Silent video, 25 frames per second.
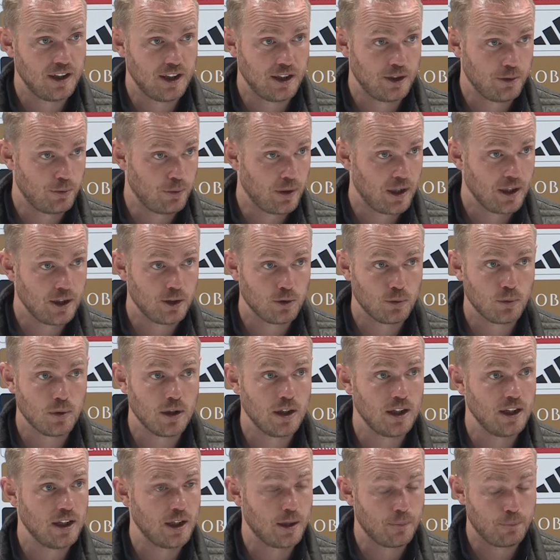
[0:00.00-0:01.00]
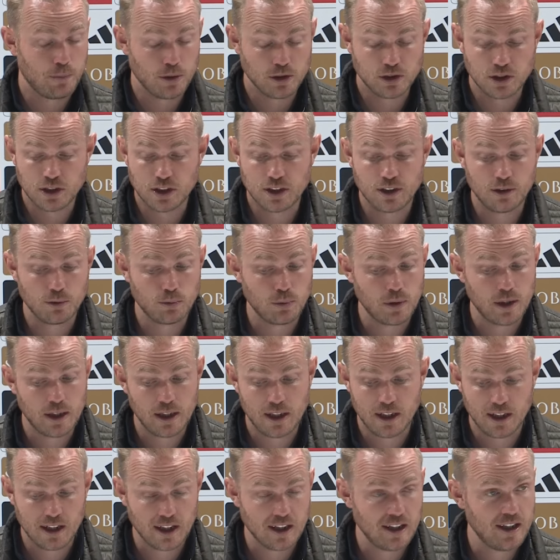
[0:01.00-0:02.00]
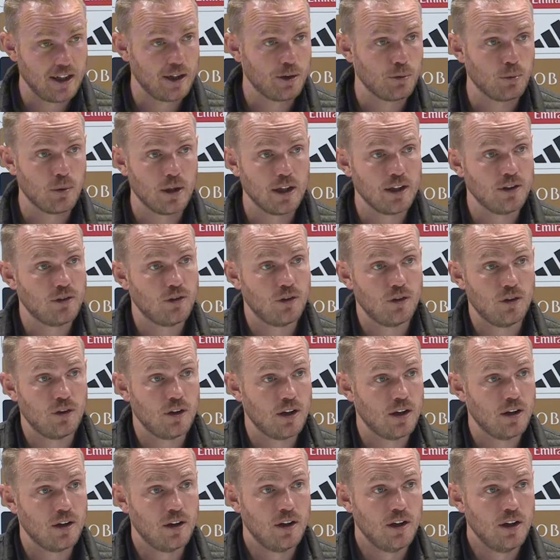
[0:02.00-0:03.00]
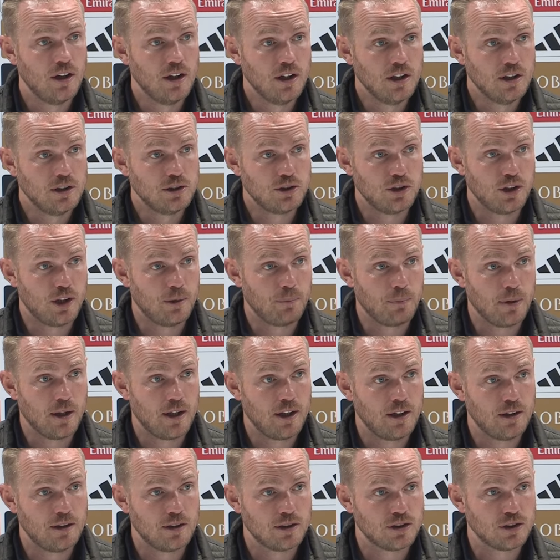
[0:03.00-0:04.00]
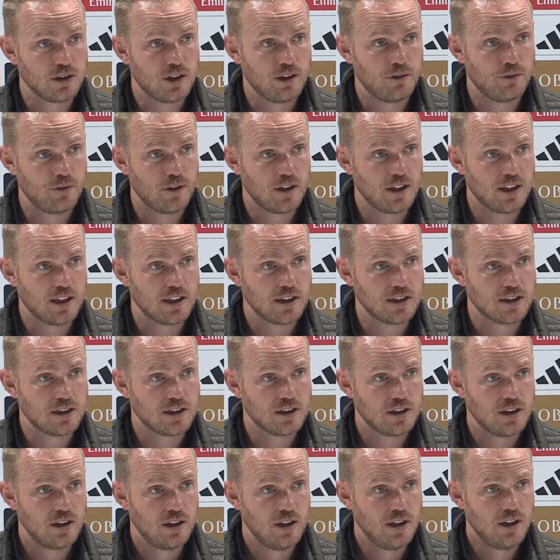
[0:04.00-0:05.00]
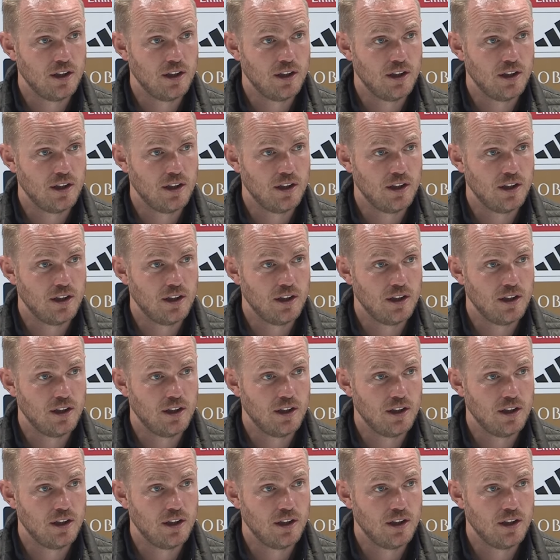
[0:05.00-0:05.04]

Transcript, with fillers: in the right way, in a positive way, in a clear way to the, to the players. So I think it's,